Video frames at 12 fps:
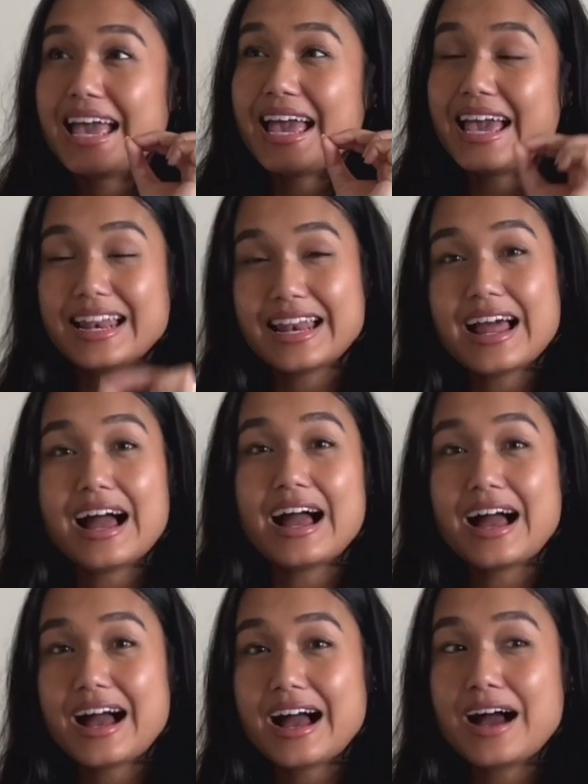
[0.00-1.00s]
And
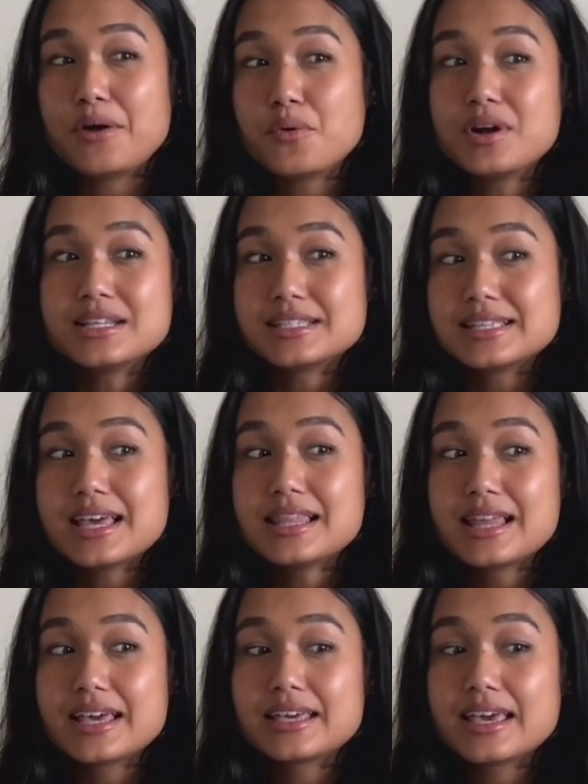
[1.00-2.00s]
I want to say,
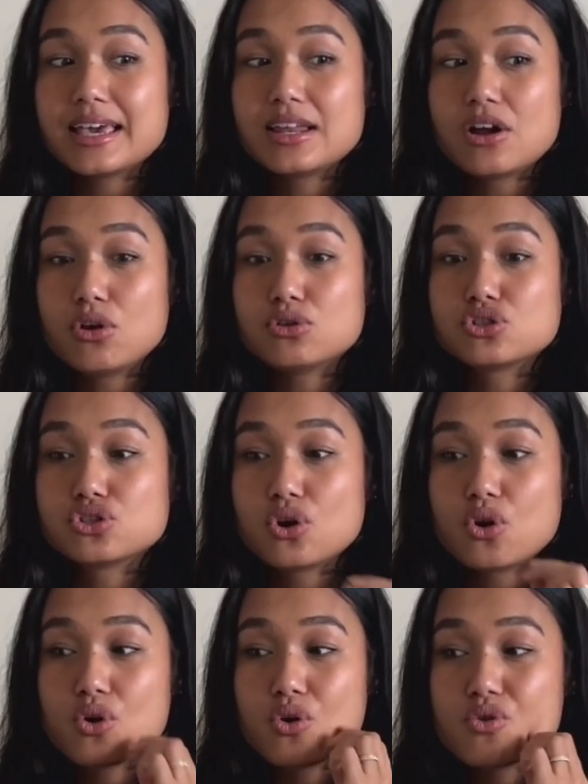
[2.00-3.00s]
like, it
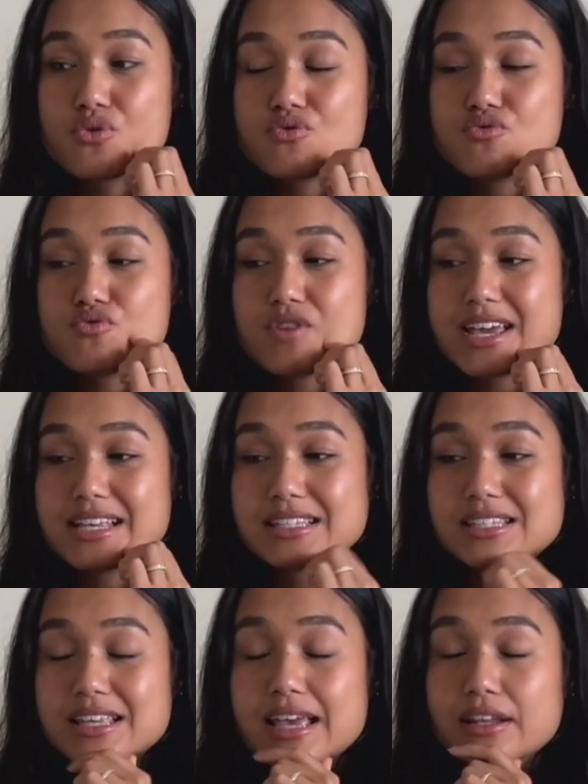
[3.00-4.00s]
also
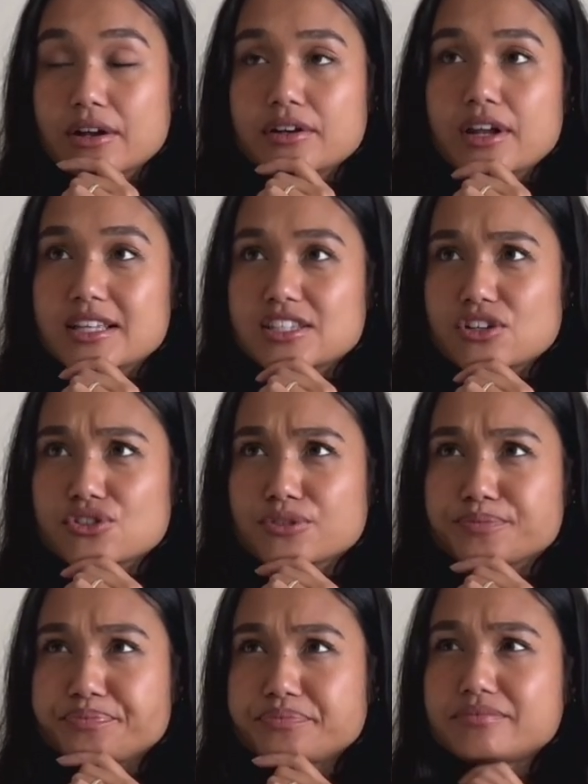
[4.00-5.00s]
is,
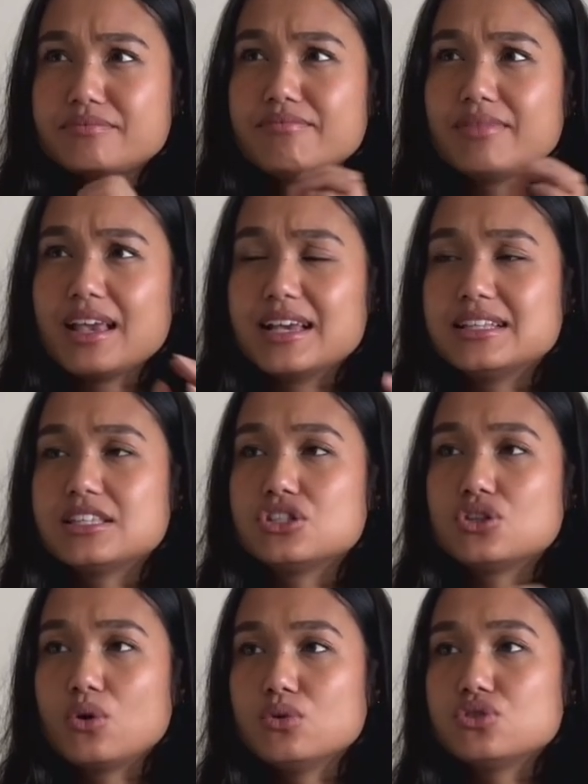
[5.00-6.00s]
it's
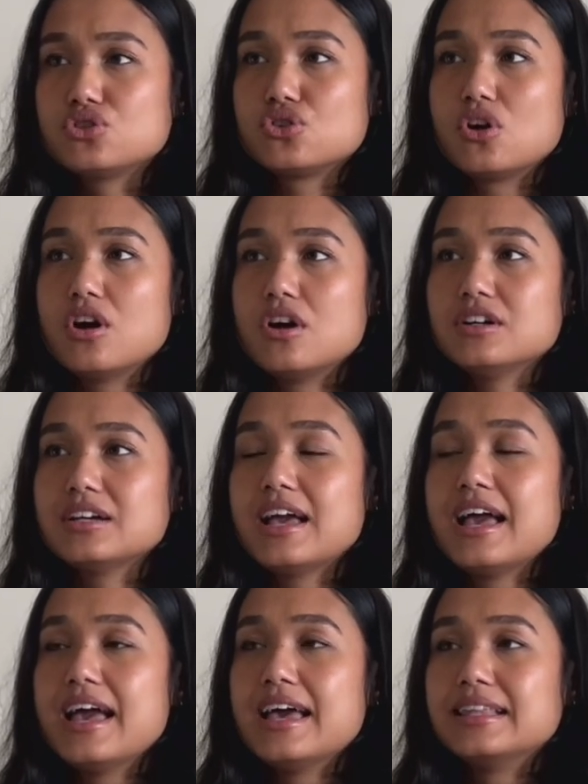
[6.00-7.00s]
so strong
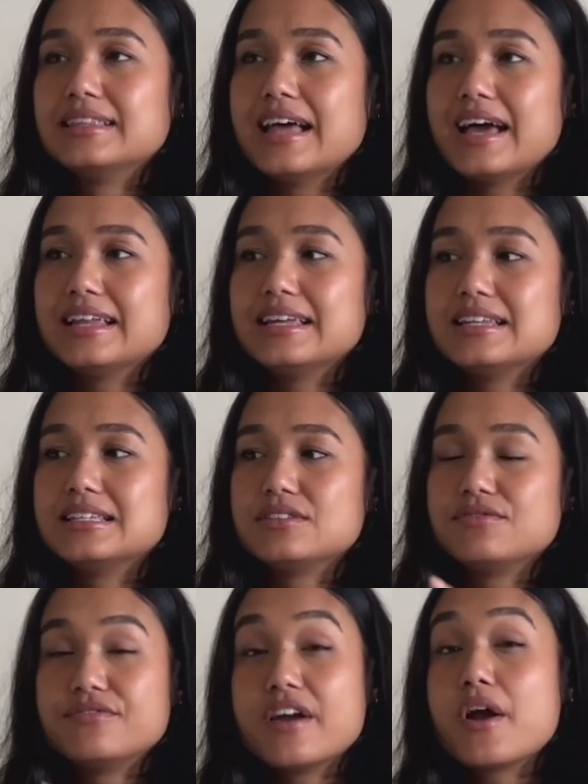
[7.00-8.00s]
that it
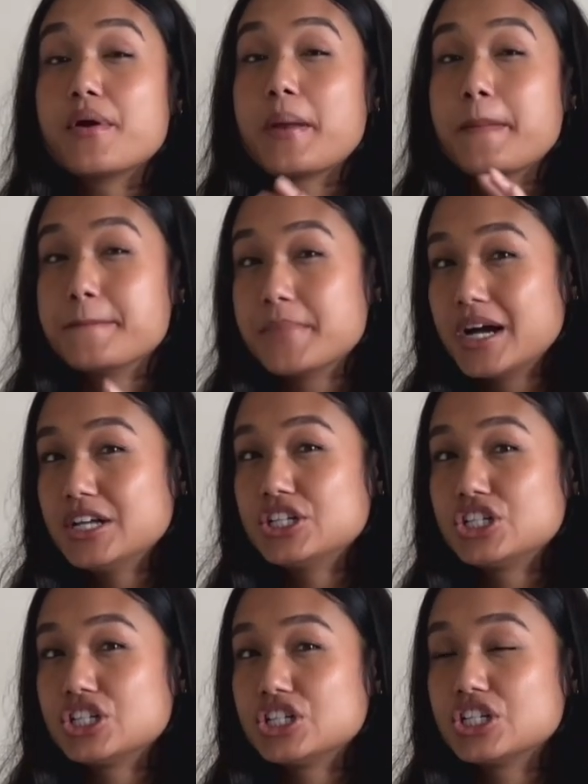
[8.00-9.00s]
is very much